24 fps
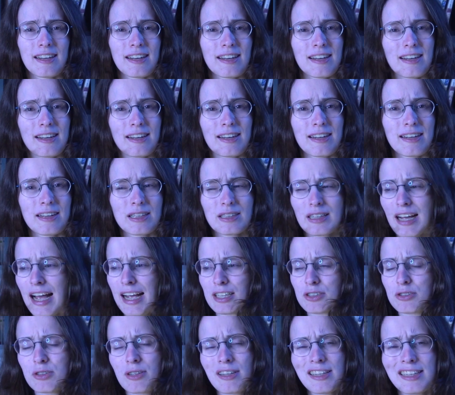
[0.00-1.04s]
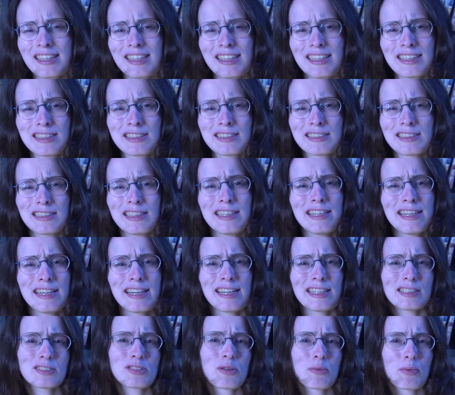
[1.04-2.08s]
uh, actually it's
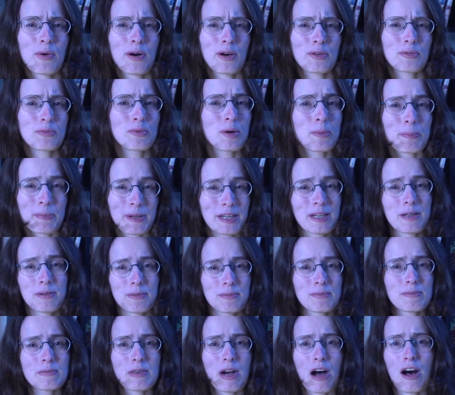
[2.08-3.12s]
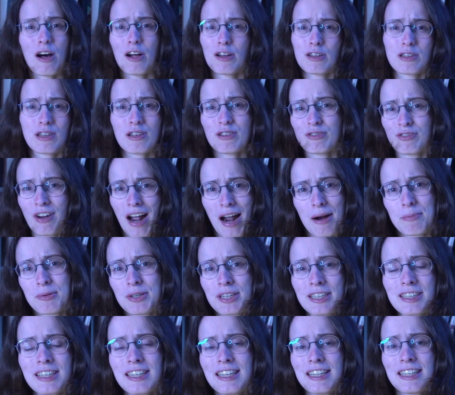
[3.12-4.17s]
he is the one who pick all the
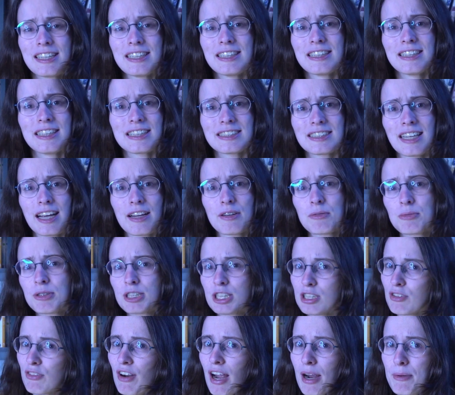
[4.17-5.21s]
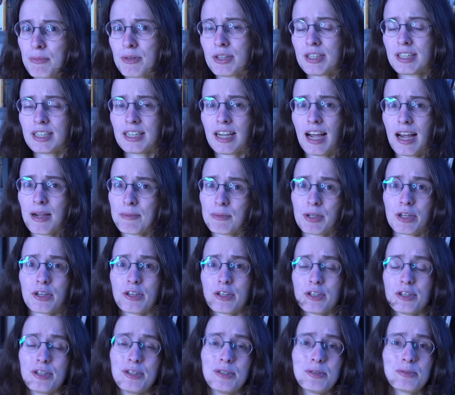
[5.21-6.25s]
fabric he decide which fabric I'm gonna
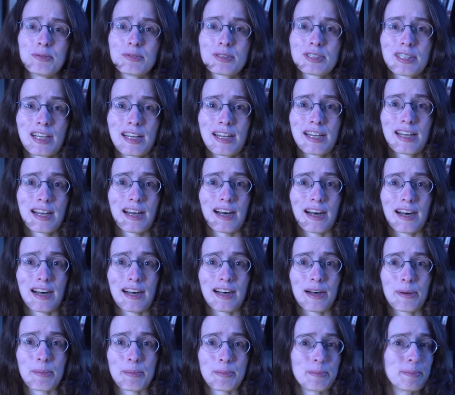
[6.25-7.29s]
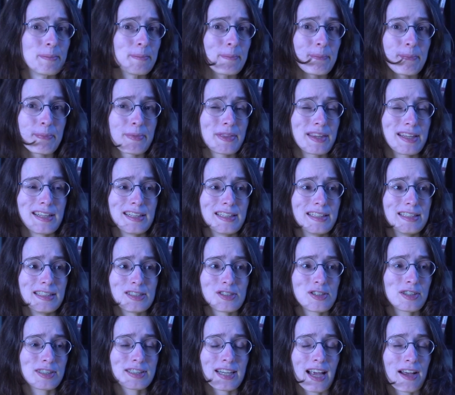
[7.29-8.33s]
use um, he
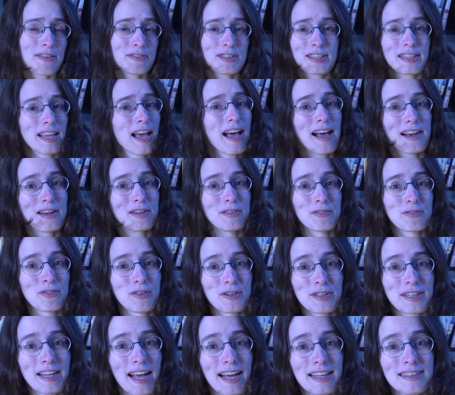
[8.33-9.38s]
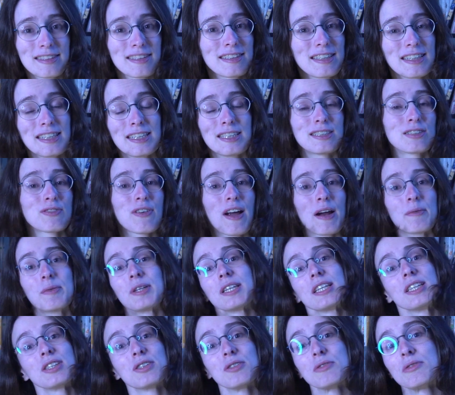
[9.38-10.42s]
just have a talent for that each
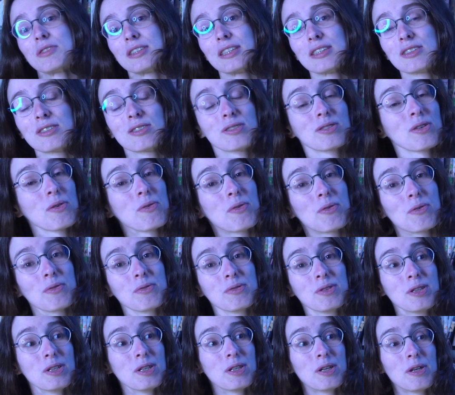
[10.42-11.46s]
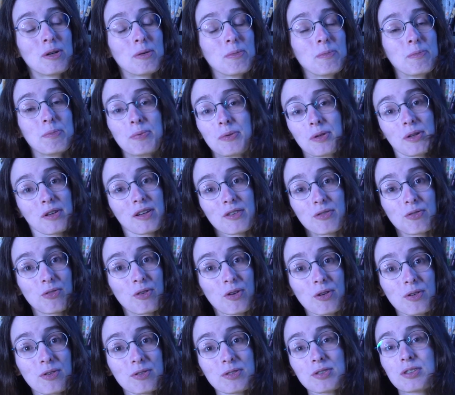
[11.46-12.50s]
fabric he chooses so
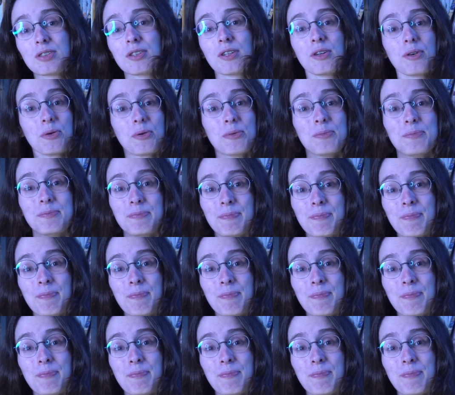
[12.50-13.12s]
beautiful so